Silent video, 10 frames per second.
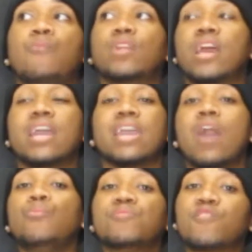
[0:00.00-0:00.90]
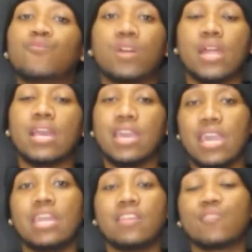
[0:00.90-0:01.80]
would hang out with someone like
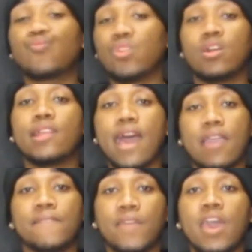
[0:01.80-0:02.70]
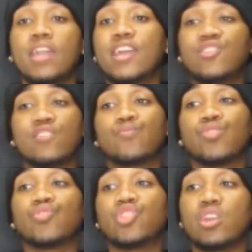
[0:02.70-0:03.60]
Candace in real life. That's just
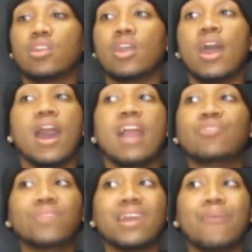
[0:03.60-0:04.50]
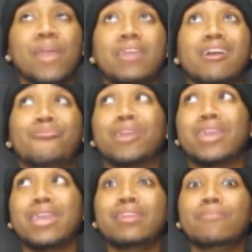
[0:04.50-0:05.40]
real shit. I don't think I would hang out with
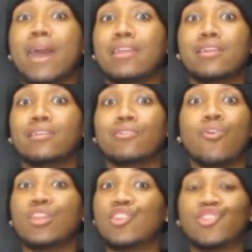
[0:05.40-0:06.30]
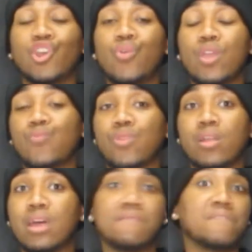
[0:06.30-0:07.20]
anybody on this show in
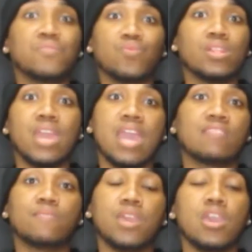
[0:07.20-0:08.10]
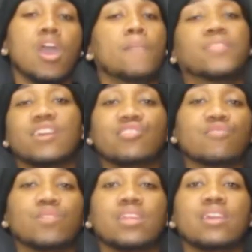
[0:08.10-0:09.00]
real life if you really ask me. But that's
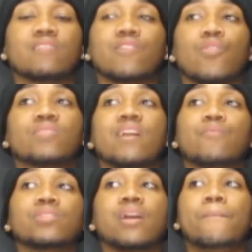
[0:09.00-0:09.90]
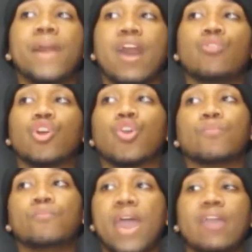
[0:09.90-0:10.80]
just what it is. So it's not really about
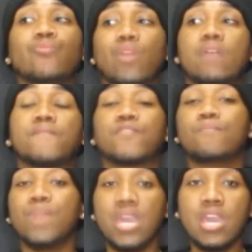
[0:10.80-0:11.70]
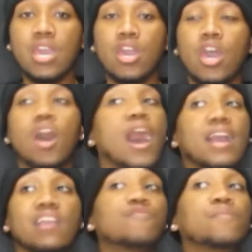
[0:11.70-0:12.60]
her background for me.
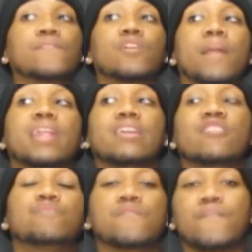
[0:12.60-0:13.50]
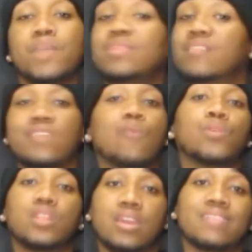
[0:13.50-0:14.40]
I can't speak for nobody else, but for me, that's not
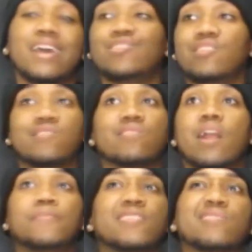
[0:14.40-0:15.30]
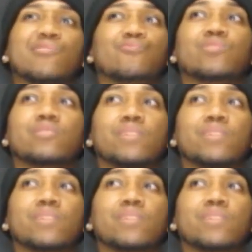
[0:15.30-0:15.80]
what it is. I just don't really